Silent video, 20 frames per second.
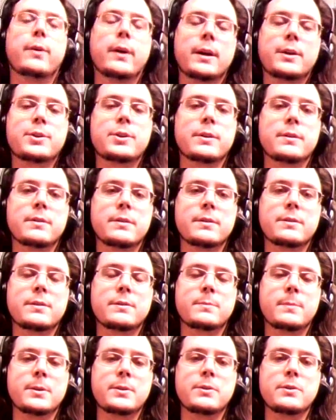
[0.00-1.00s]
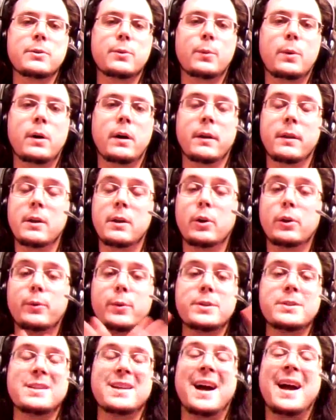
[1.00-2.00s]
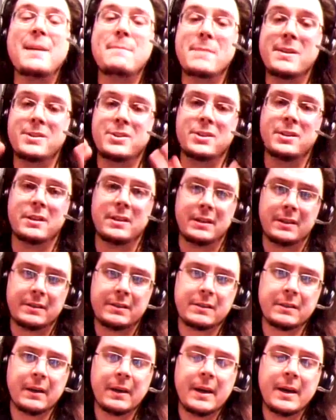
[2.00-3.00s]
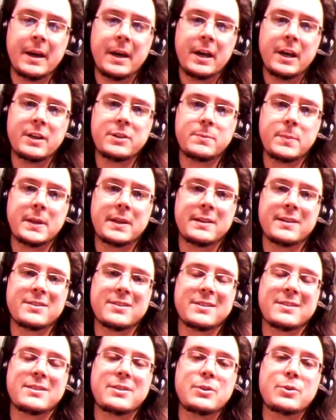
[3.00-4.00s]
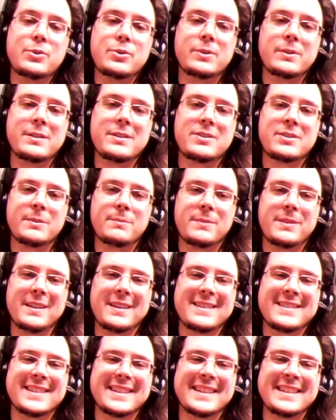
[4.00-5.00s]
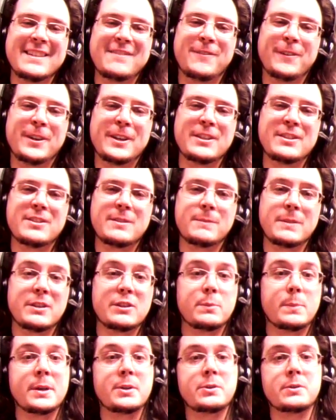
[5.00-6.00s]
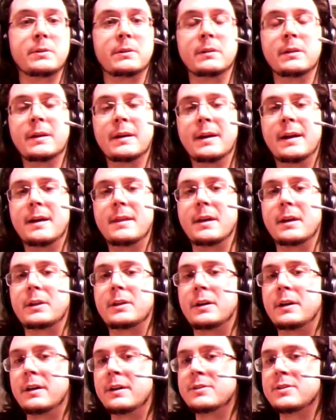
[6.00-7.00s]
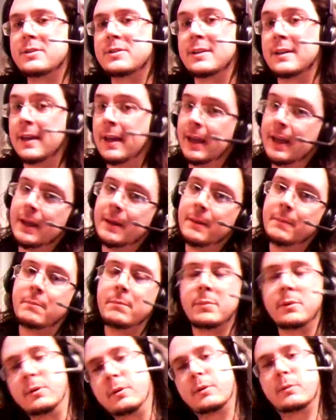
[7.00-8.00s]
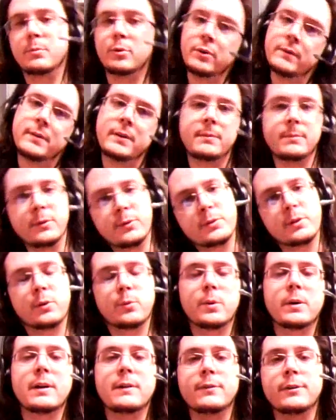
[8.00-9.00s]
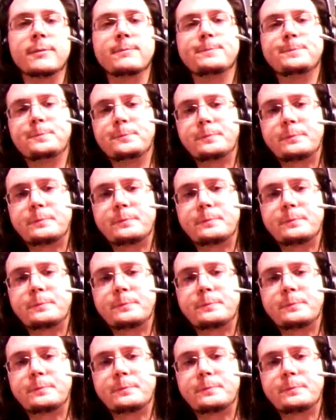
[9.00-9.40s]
direction at this as much as you want. The only reason I mention this is because it's usually something significant, something special, that causes a game, book, movie, music, whatever,